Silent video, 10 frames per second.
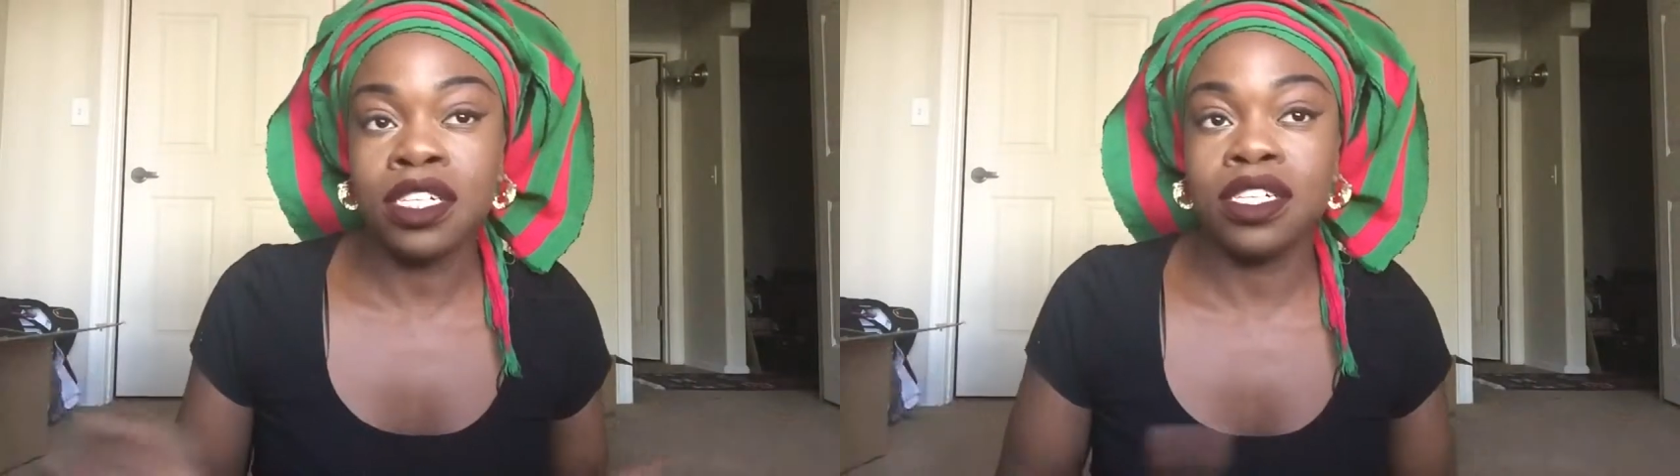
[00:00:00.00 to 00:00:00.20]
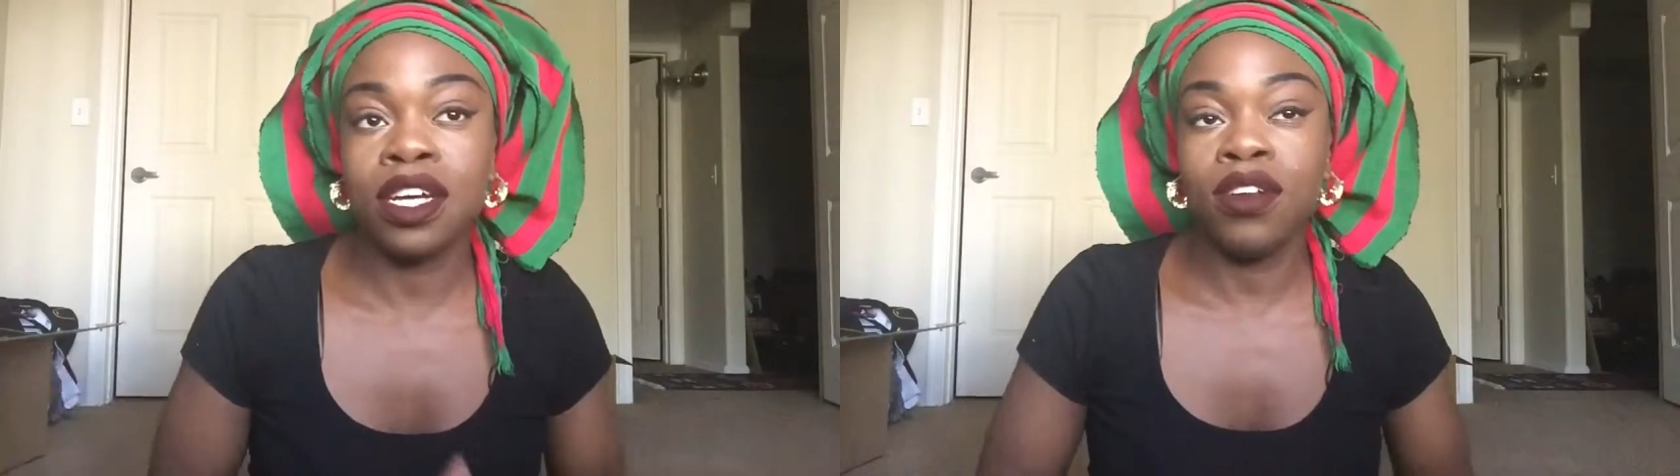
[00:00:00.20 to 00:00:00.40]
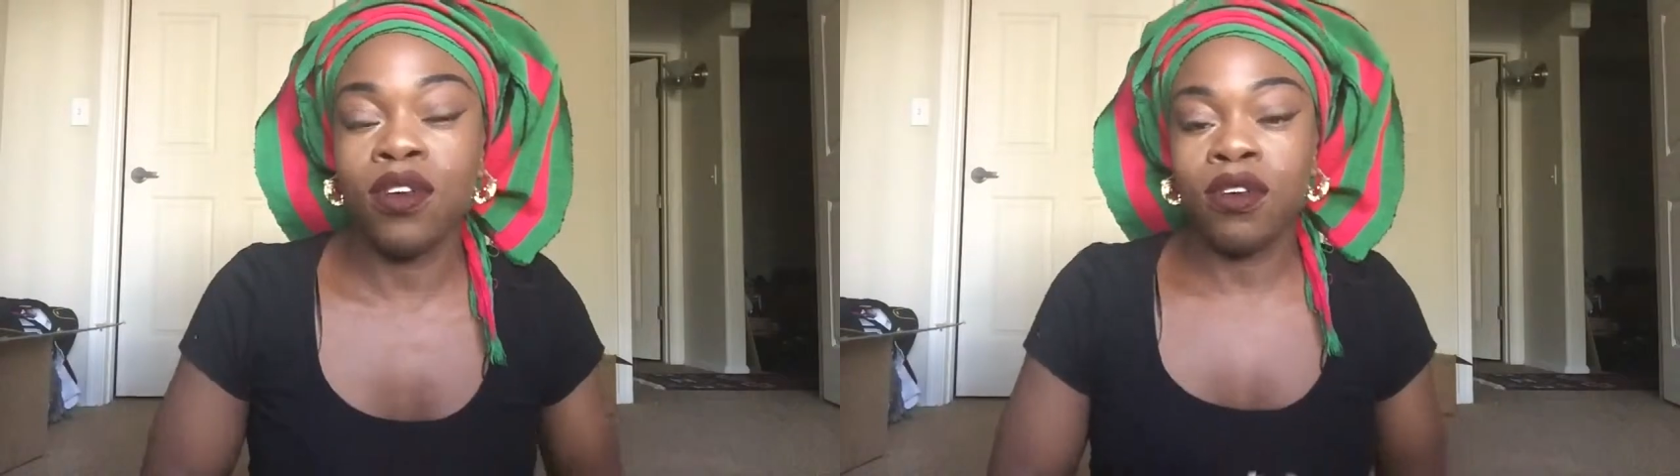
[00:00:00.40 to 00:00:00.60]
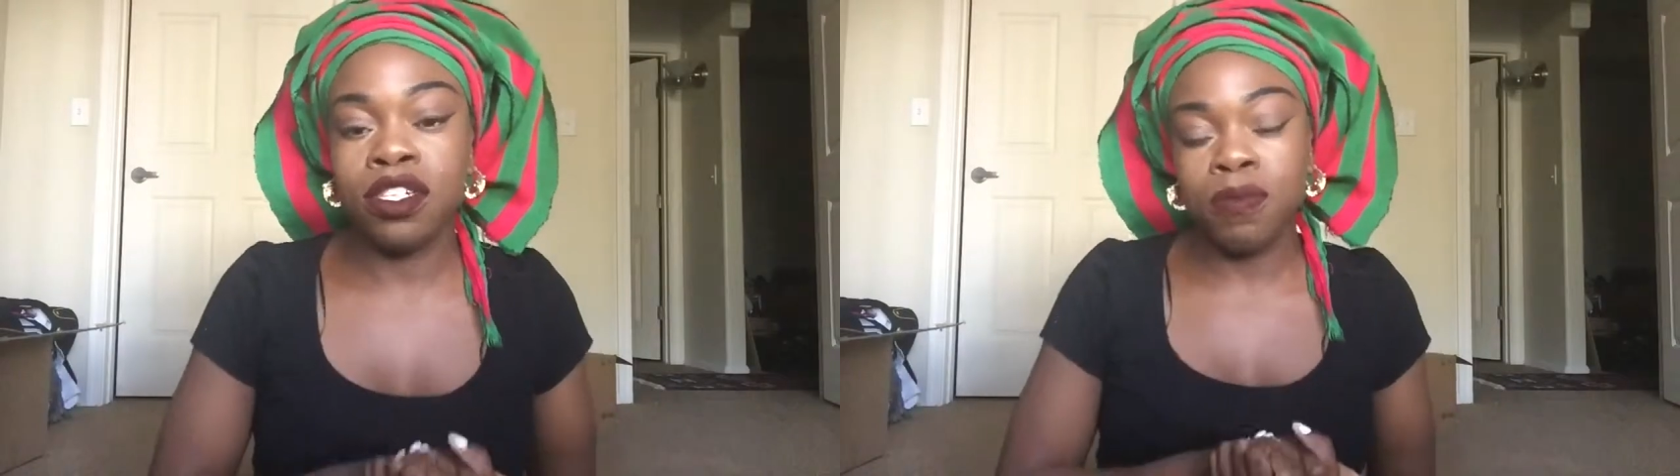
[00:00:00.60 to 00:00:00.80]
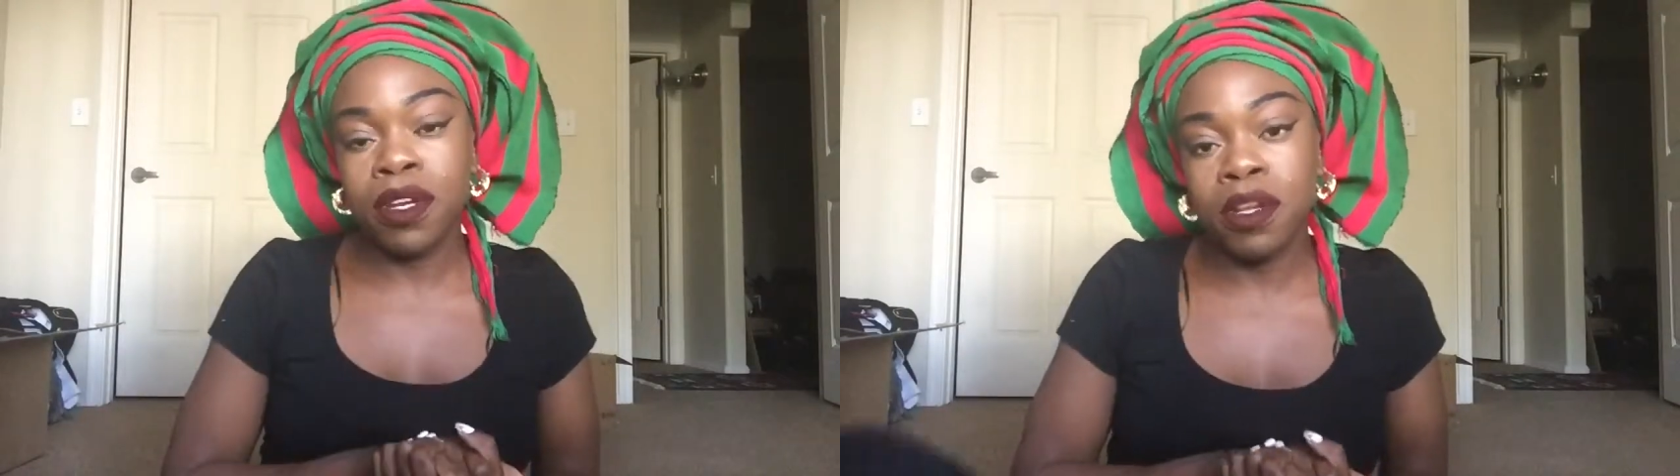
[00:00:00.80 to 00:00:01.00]
because I know
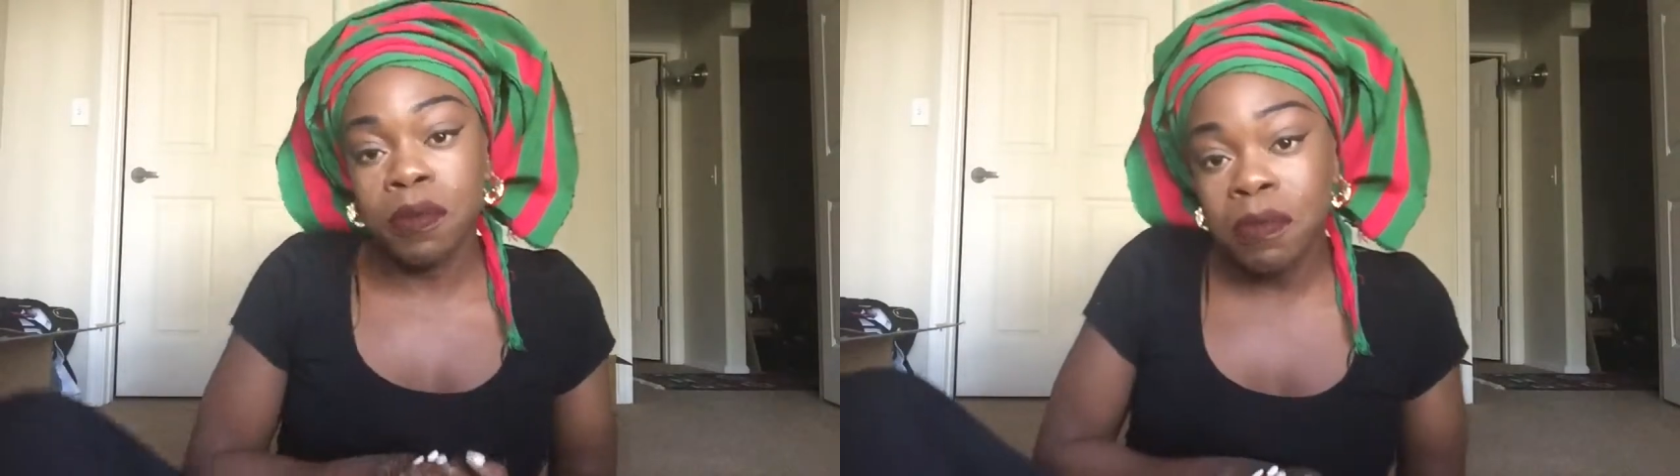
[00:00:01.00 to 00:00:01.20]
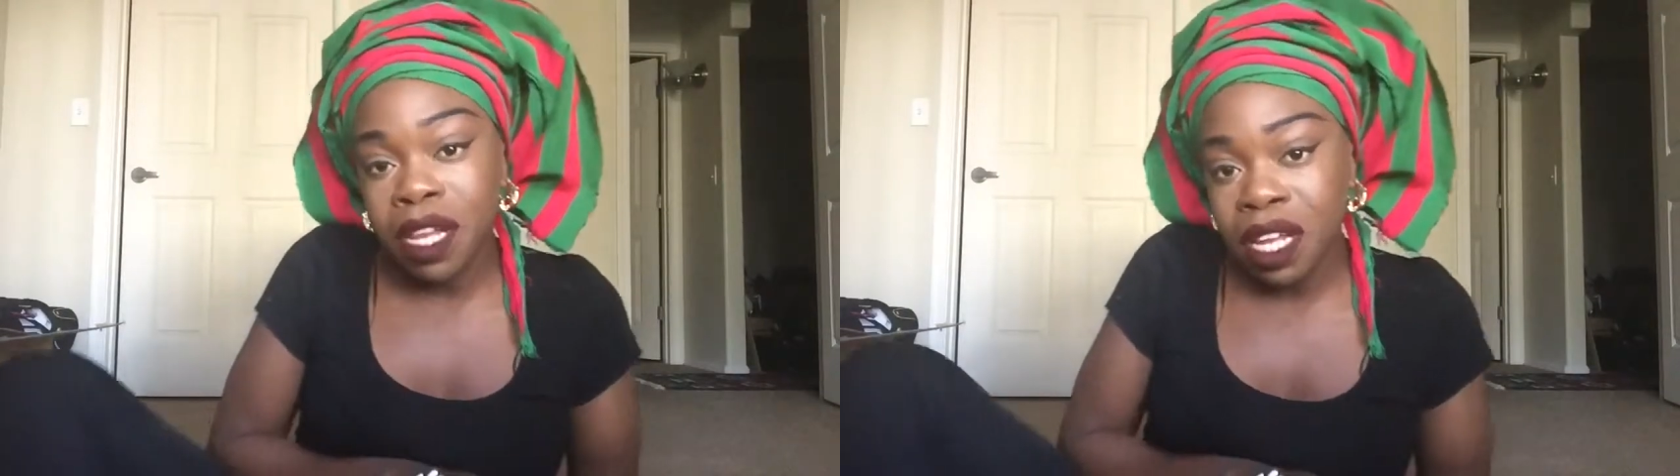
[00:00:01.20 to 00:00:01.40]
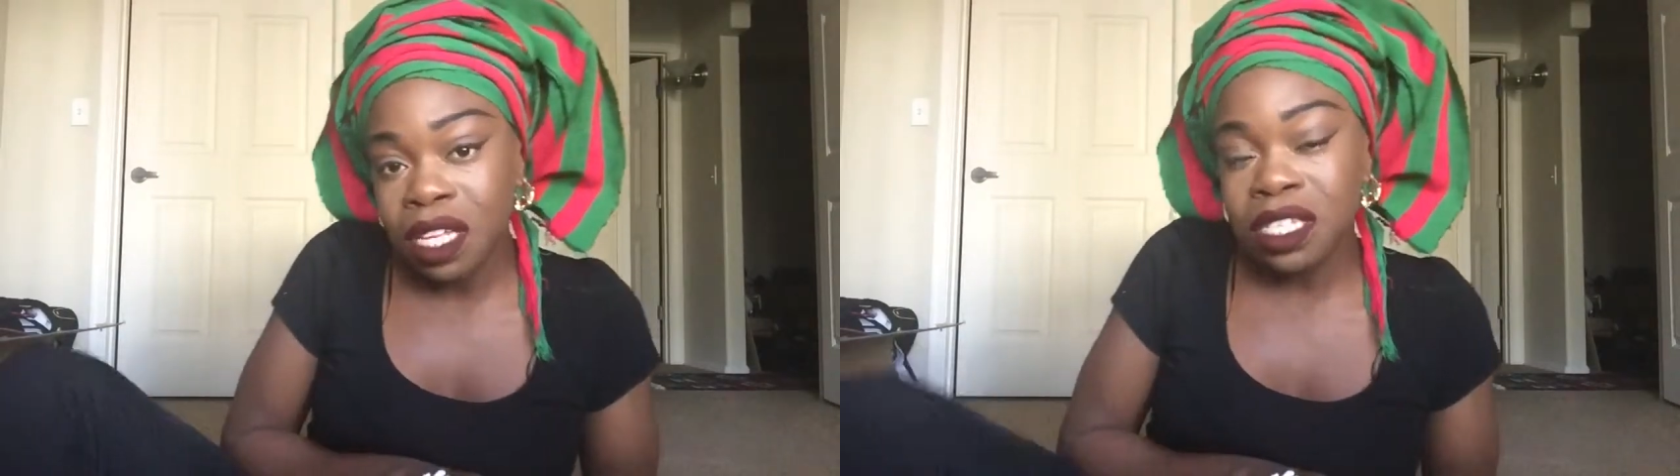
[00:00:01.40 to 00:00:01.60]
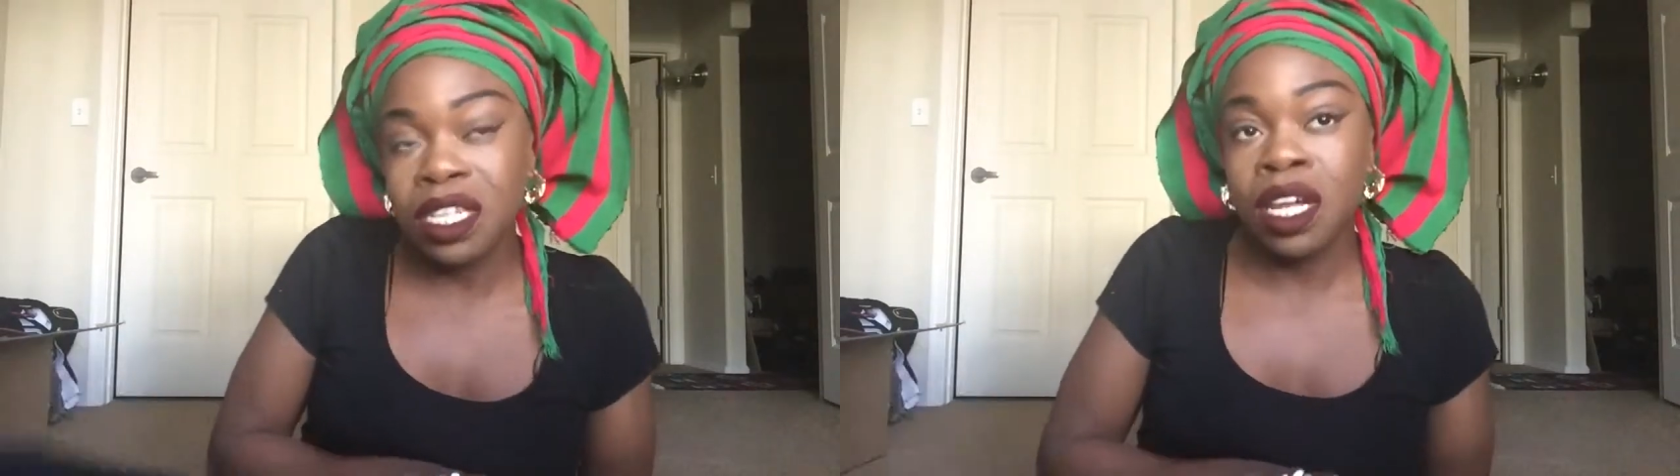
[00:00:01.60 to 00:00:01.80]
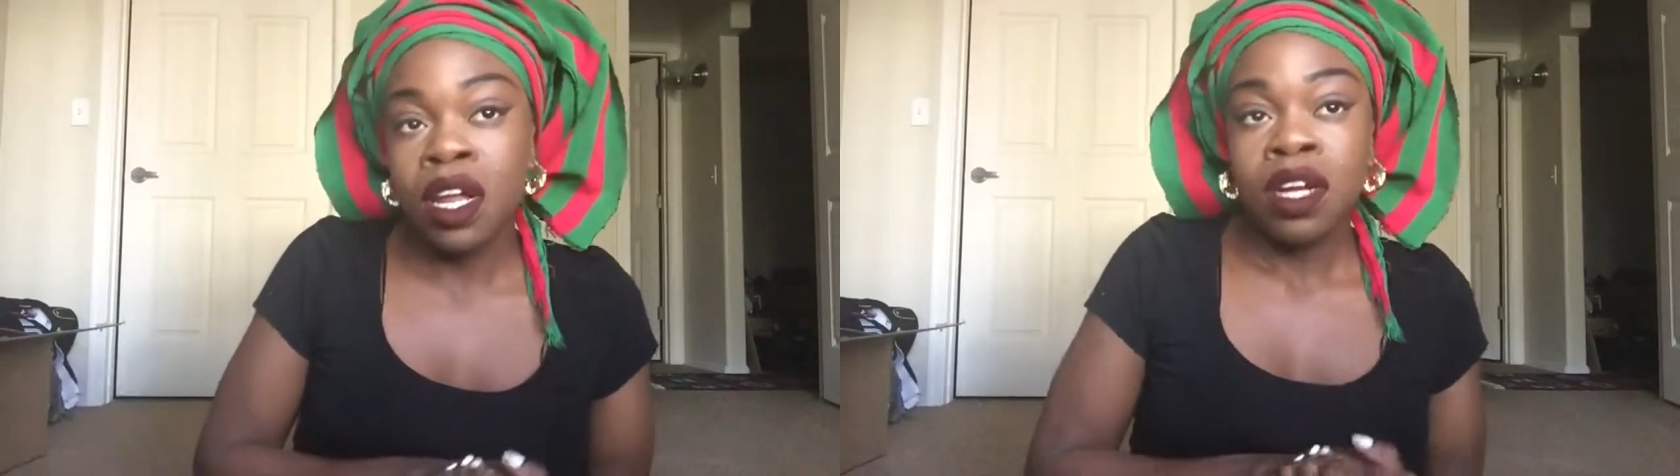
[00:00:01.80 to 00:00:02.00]
it's been a minute.